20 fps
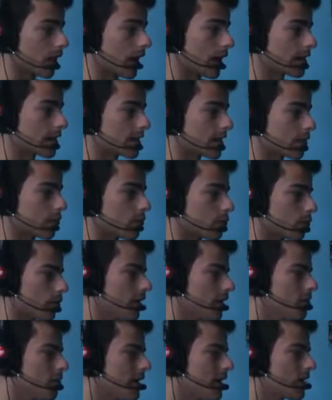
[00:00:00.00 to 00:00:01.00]
as I,
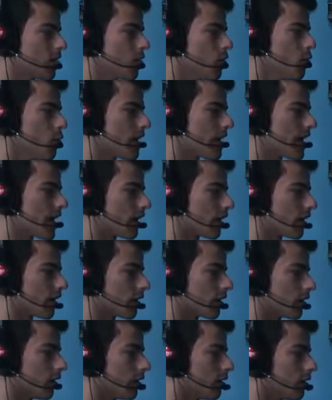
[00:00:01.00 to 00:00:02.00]
where am I going?
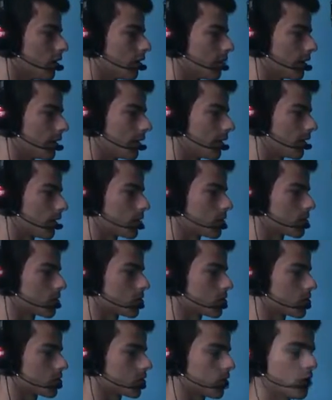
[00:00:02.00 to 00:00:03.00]
Oh my god, I'm
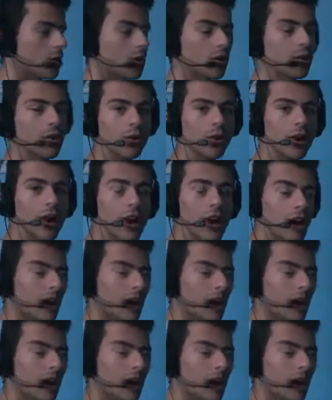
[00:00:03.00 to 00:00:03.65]
so slow.